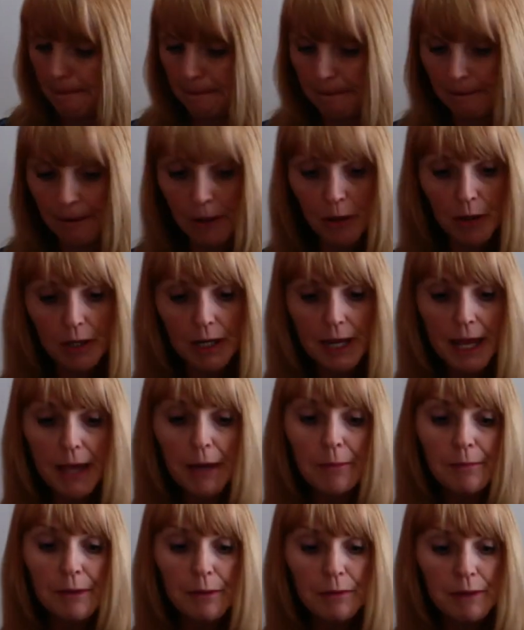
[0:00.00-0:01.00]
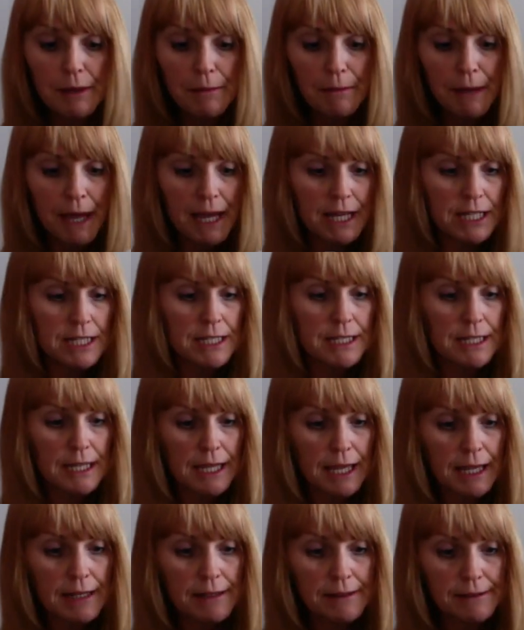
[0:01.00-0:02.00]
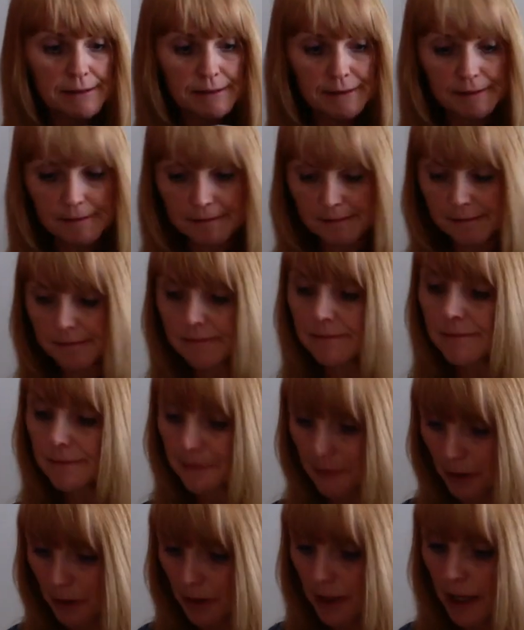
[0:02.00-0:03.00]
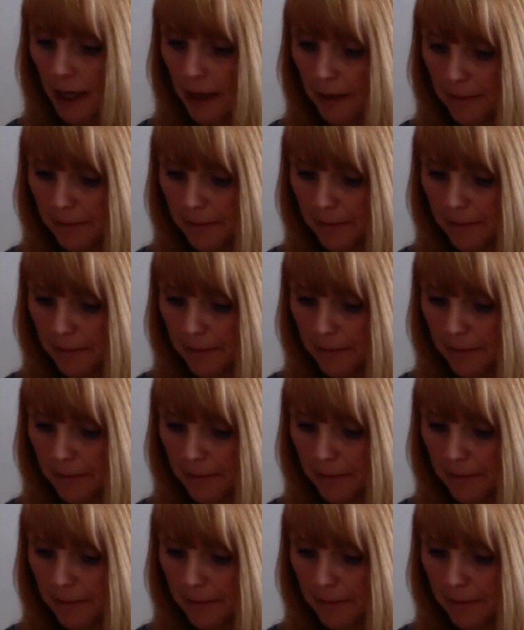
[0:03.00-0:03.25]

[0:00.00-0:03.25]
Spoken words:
You're going to help me with the pages again? Okay.